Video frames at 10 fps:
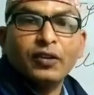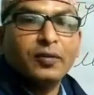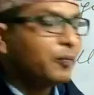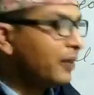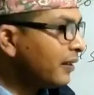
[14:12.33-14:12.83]

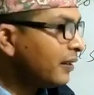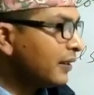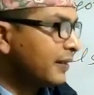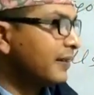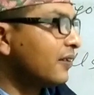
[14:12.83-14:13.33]
with
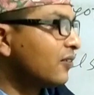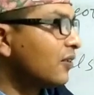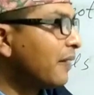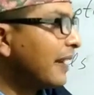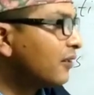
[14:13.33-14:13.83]
me. That's
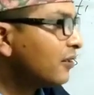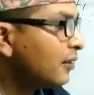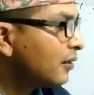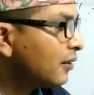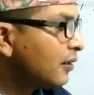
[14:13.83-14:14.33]
the
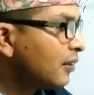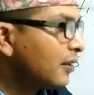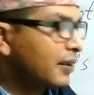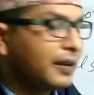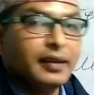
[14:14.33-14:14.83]
matter,
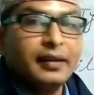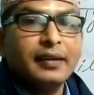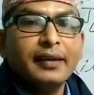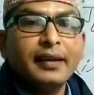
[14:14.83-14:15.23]
okay?